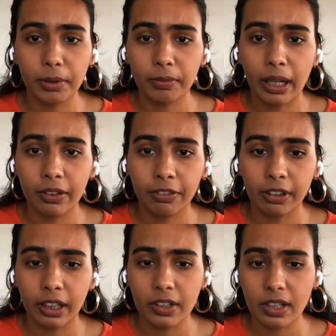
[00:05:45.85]
of mind for
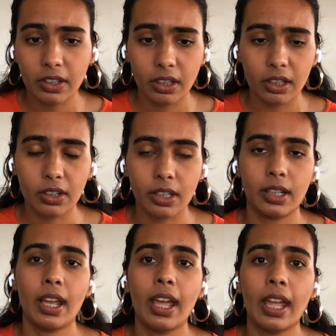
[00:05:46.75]
us as it is
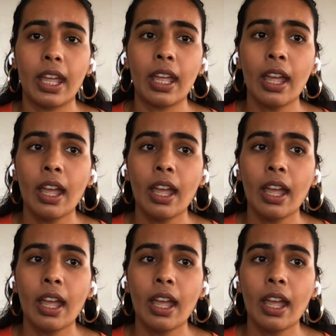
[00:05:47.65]
today